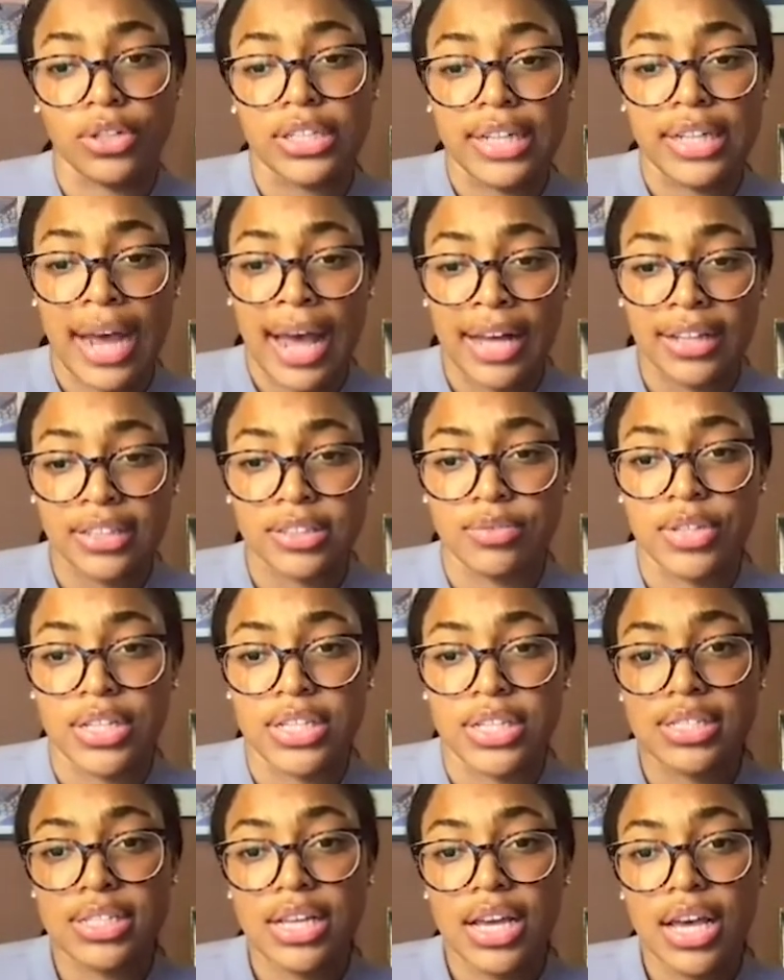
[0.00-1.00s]
an
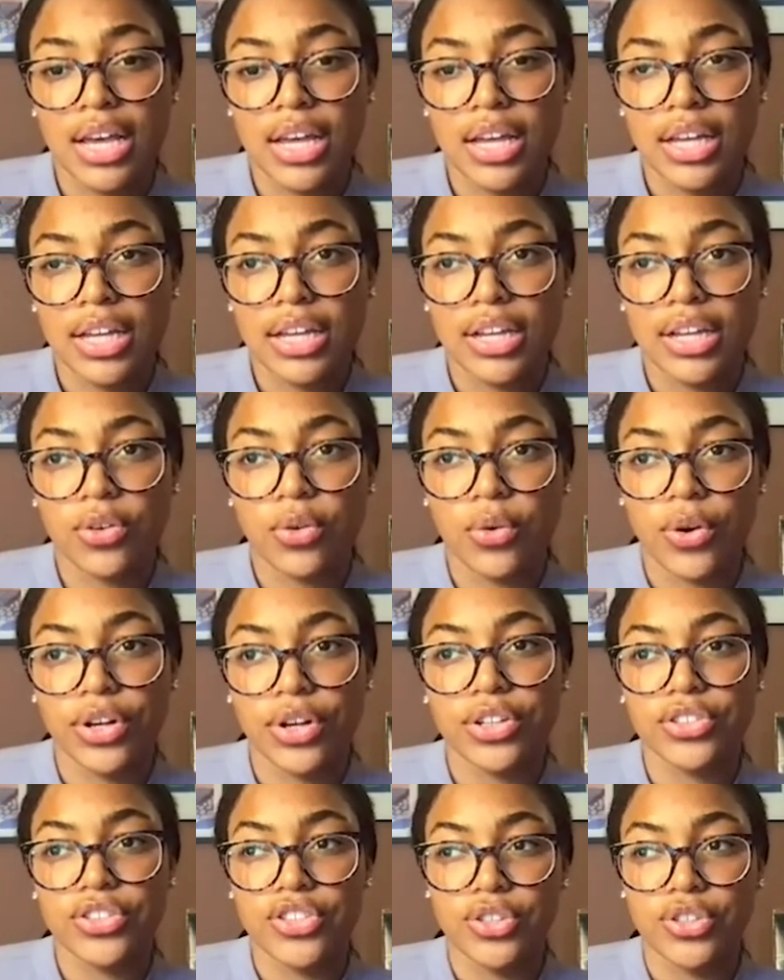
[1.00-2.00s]
activist, in
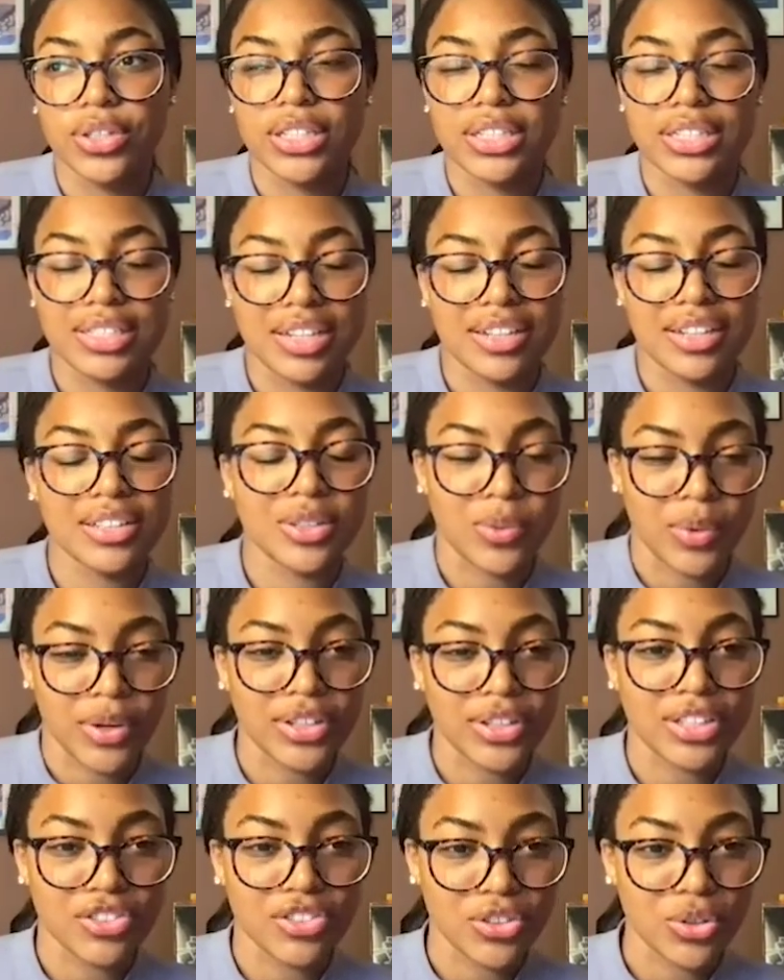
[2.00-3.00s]
order to conduct the
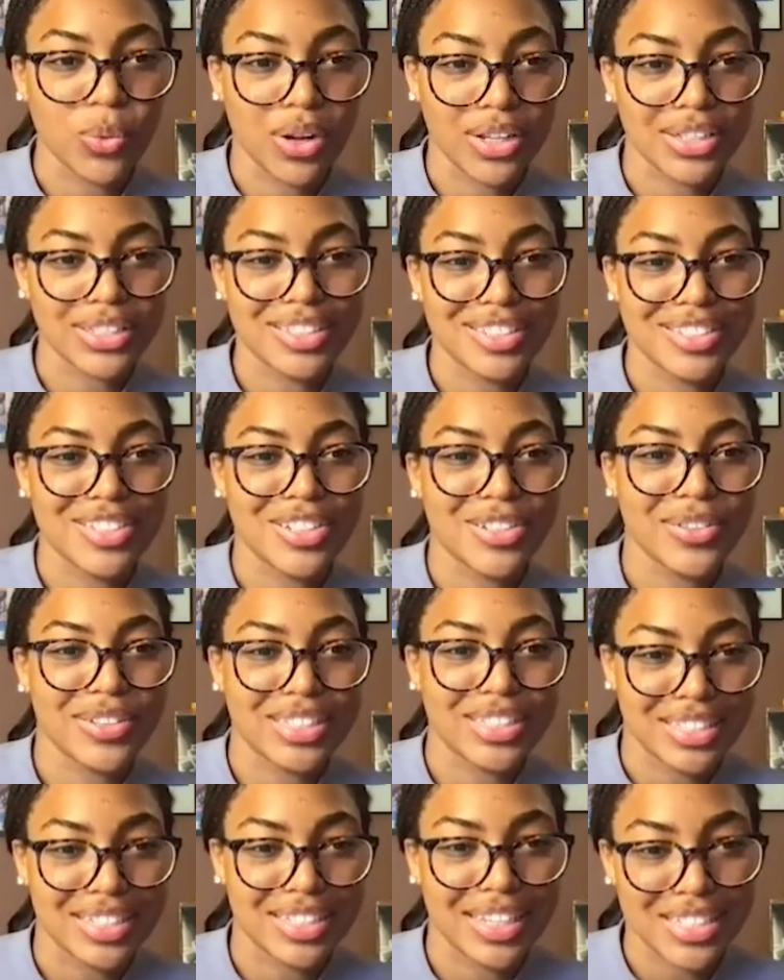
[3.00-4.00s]
work that you want to do in
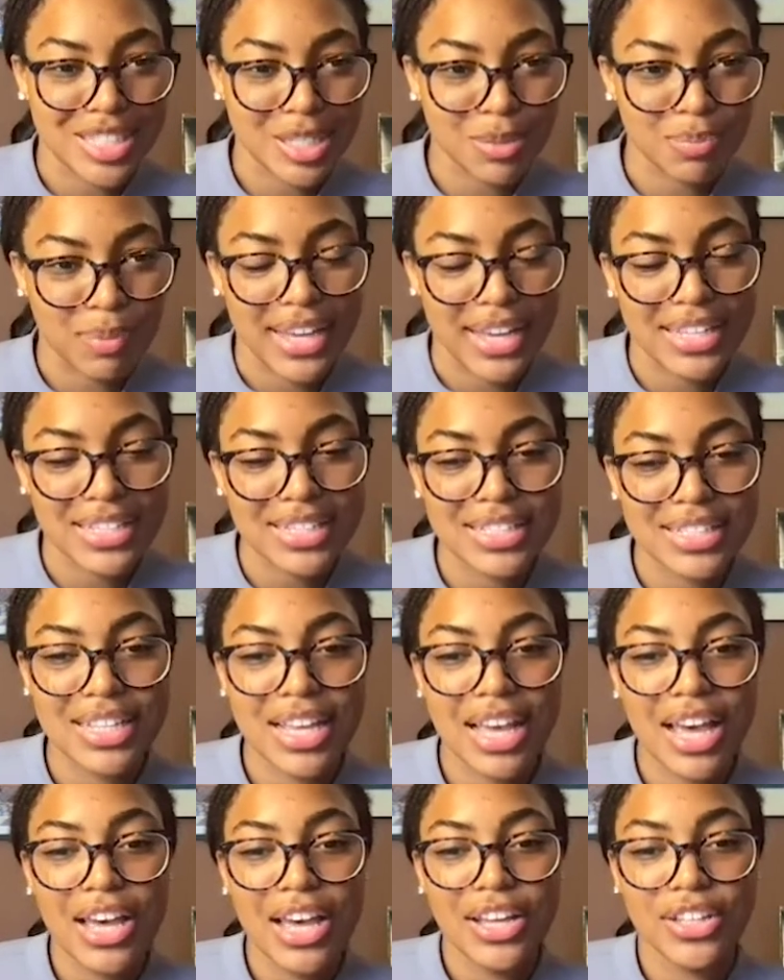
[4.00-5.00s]
today's space,
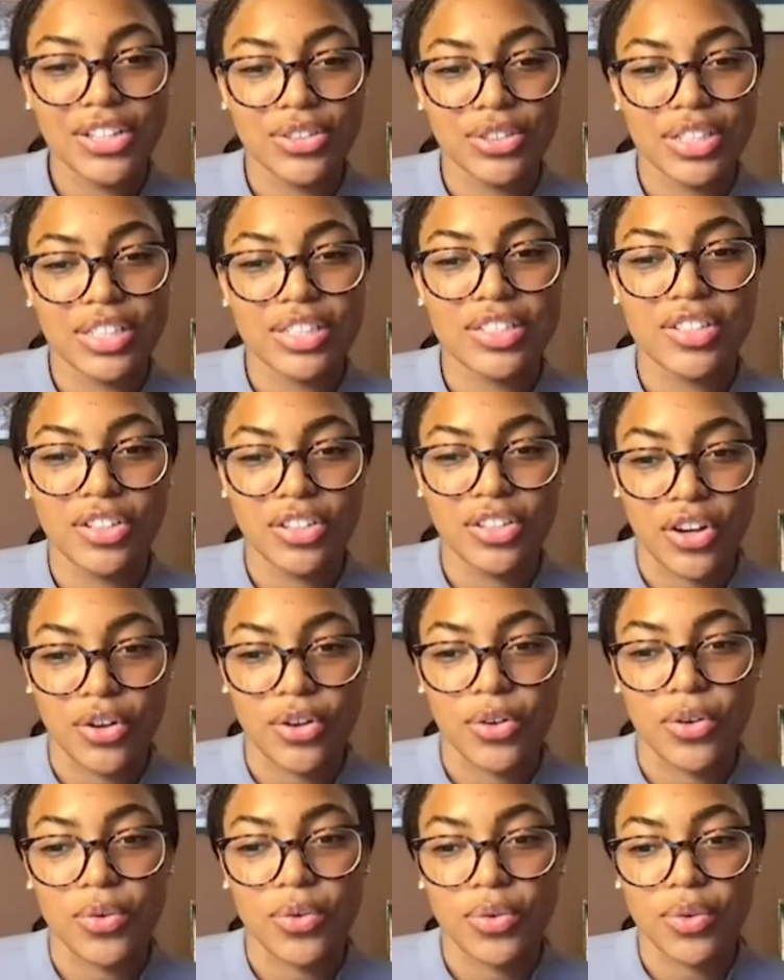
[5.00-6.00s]
you need to
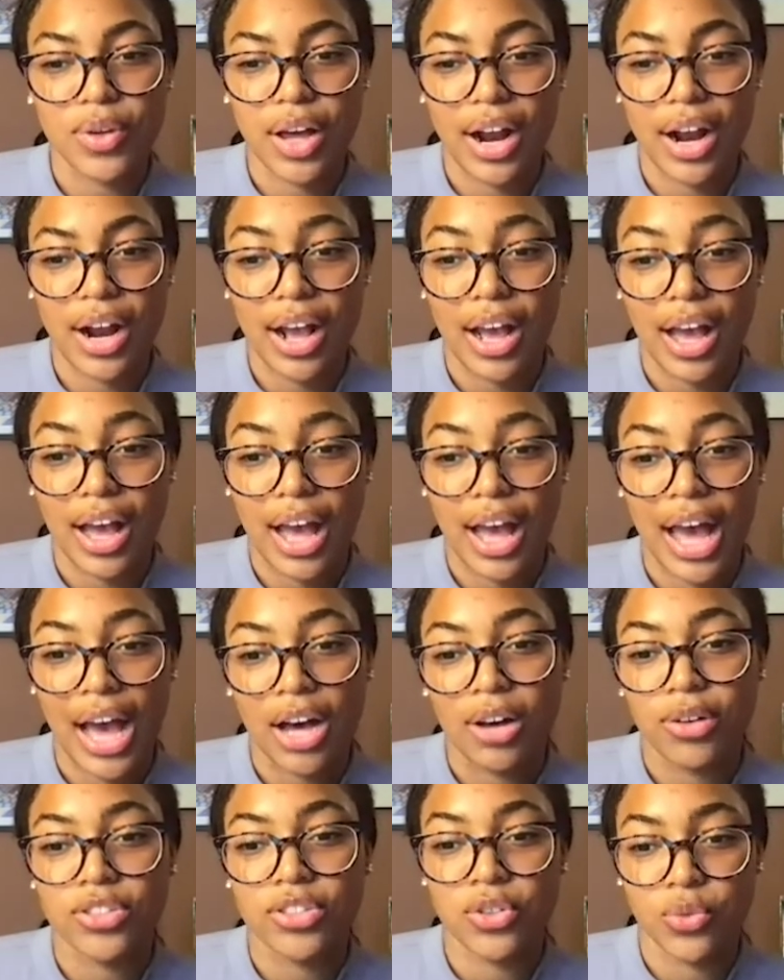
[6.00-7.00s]
know
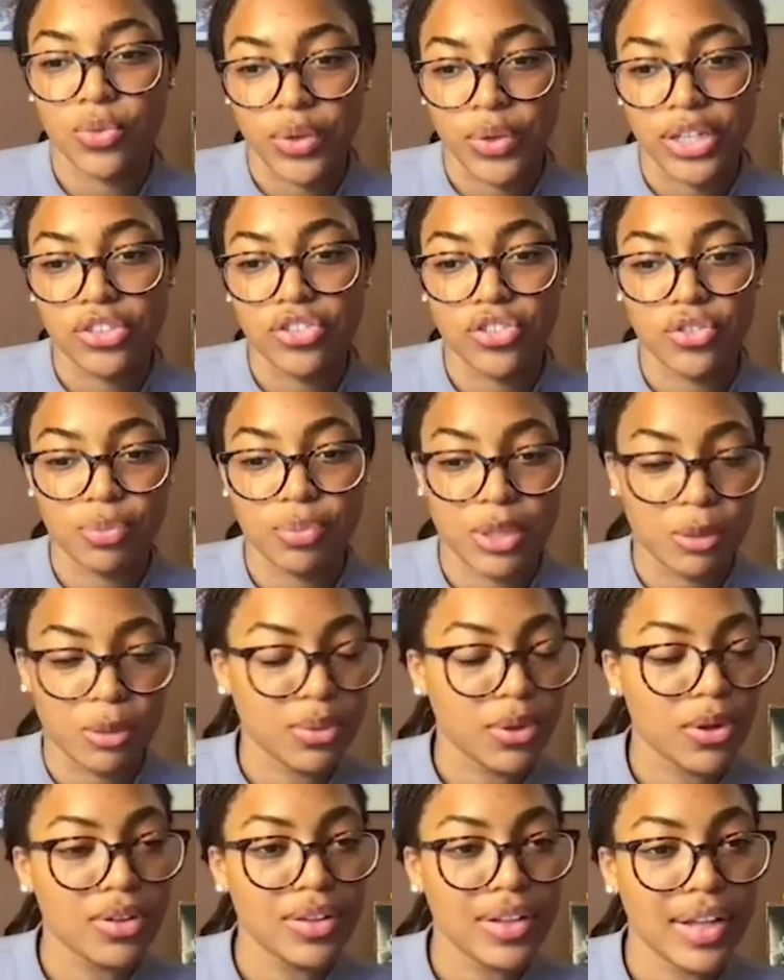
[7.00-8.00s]
how to reach
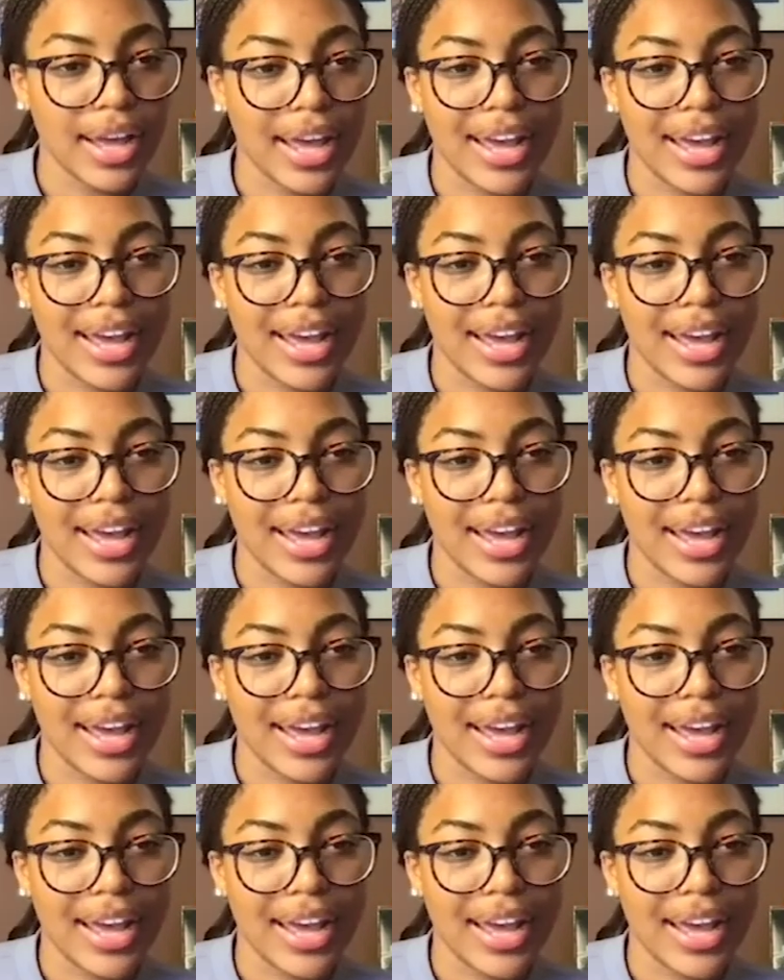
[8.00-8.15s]
people.